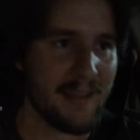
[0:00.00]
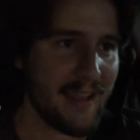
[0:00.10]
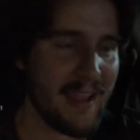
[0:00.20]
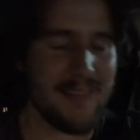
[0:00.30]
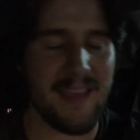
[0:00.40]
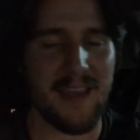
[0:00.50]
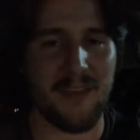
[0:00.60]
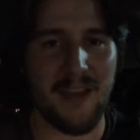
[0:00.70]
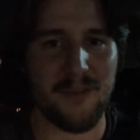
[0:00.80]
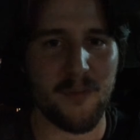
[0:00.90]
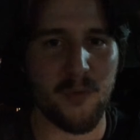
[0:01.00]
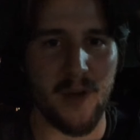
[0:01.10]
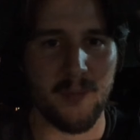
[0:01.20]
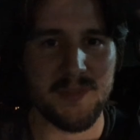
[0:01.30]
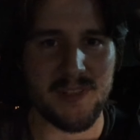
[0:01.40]
And they have their
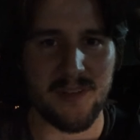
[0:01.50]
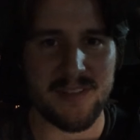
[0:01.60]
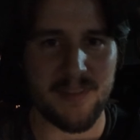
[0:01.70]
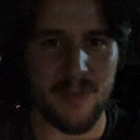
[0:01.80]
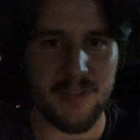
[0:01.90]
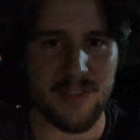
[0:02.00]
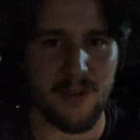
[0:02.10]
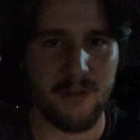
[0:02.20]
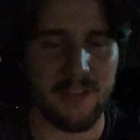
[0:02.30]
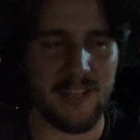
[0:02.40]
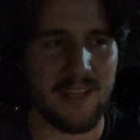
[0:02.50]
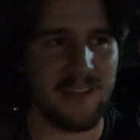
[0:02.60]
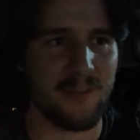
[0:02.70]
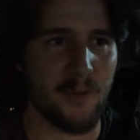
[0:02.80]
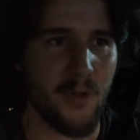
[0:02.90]
problems, you know, as I mentioned, the
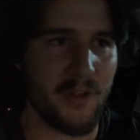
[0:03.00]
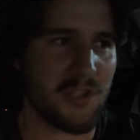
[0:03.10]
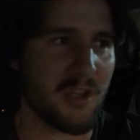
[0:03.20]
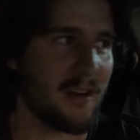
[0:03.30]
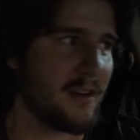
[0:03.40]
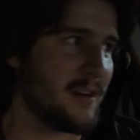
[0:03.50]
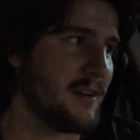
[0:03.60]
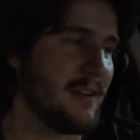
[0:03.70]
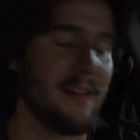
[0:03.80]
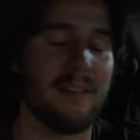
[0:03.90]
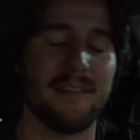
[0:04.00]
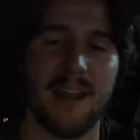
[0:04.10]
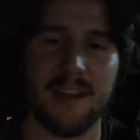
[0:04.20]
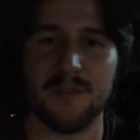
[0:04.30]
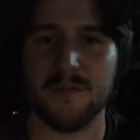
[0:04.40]
overheating, the rolling shutter.
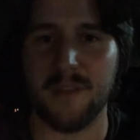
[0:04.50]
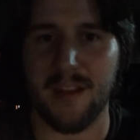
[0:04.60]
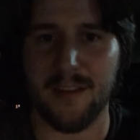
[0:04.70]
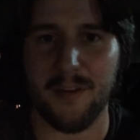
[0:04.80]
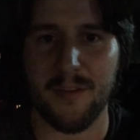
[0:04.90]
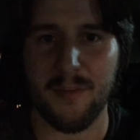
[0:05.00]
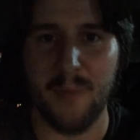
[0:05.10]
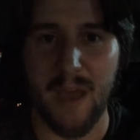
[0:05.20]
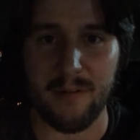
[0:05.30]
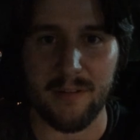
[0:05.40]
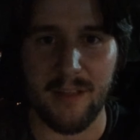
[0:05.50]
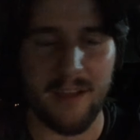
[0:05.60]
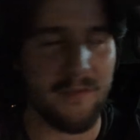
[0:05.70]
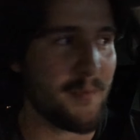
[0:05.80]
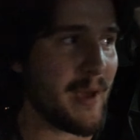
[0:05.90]
Not a huge fan of the battery
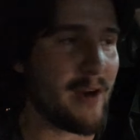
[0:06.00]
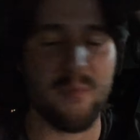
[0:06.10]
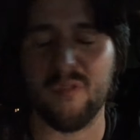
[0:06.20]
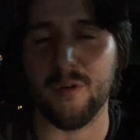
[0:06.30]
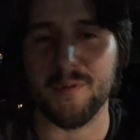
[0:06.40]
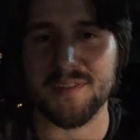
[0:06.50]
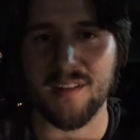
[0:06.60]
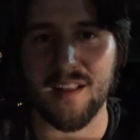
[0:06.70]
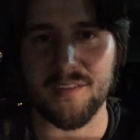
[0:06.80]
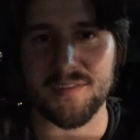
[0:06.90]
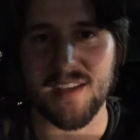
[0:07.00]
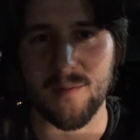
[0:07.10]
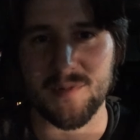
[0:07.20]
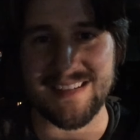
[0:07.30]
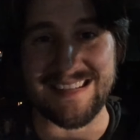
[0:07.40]
life, the battery performance on a lot of those
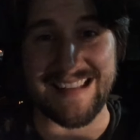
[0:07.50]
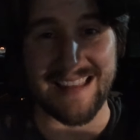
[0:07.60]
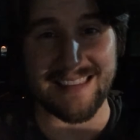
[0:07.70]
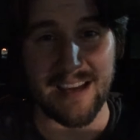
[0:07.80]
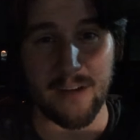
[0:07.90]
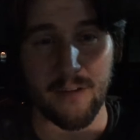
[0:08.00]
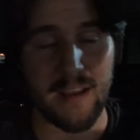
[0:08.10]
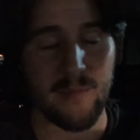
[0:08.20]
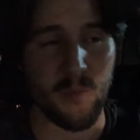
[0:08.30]
cameras is not that great.